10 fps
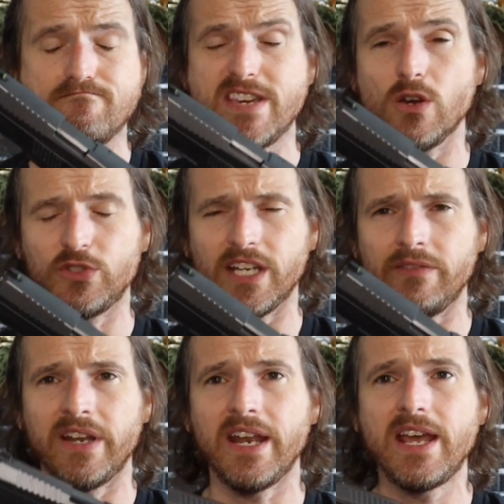
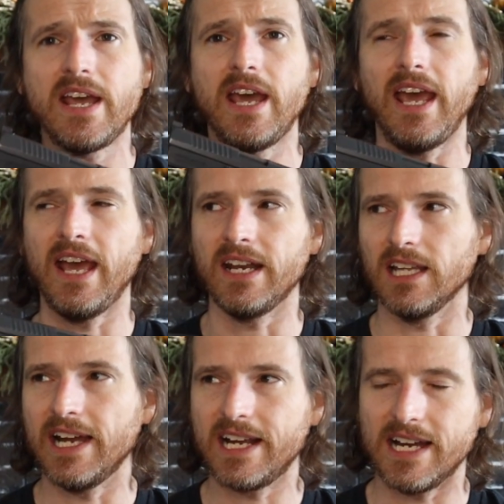P-07, and
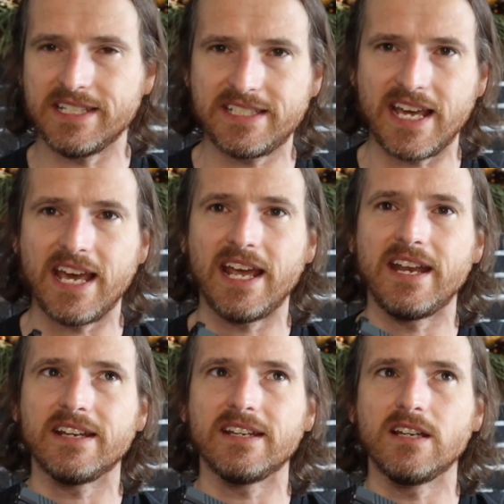like I
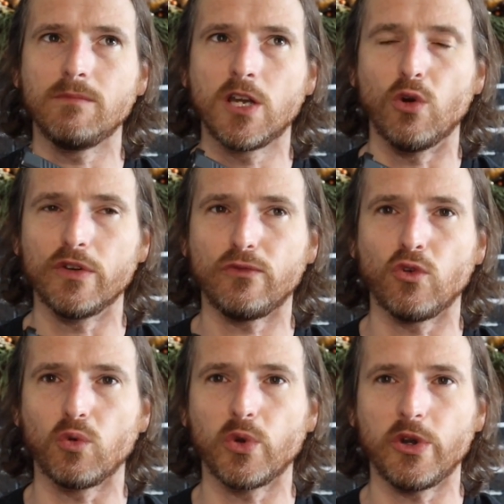said, going
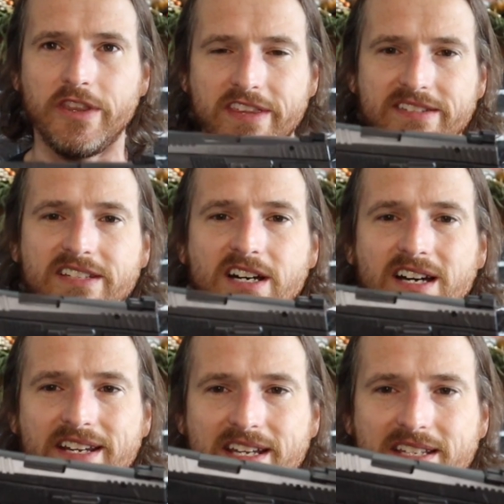forward this
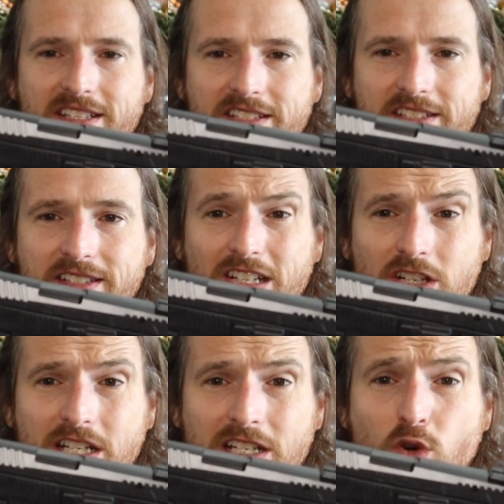gun is
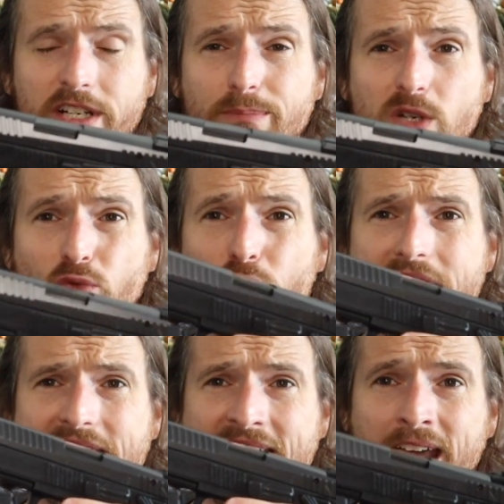going to be
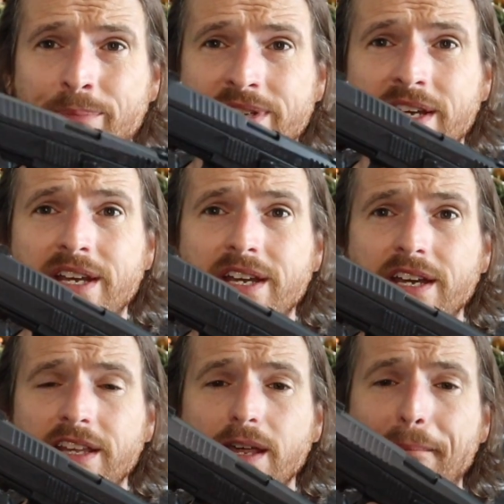renamed
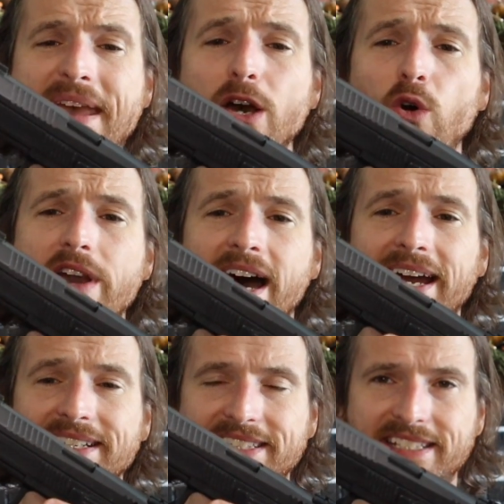the
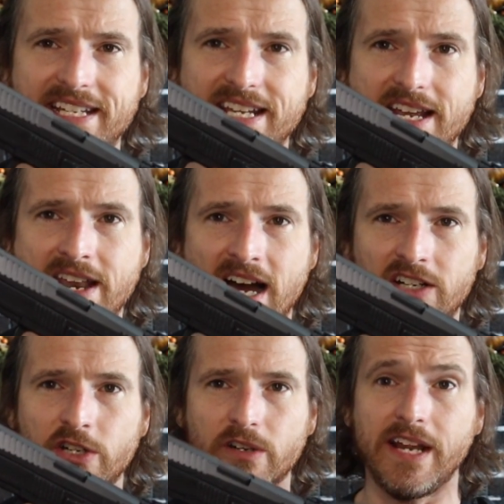P-09C
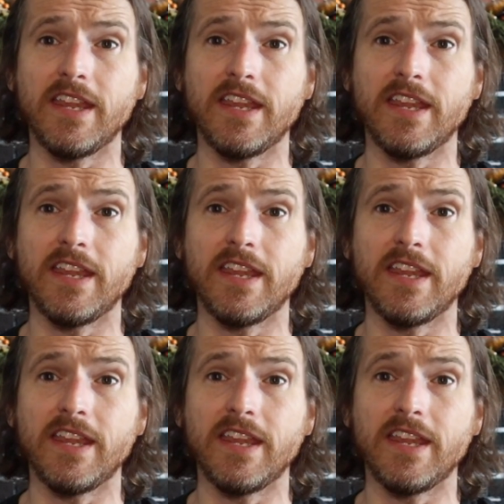Nocturne.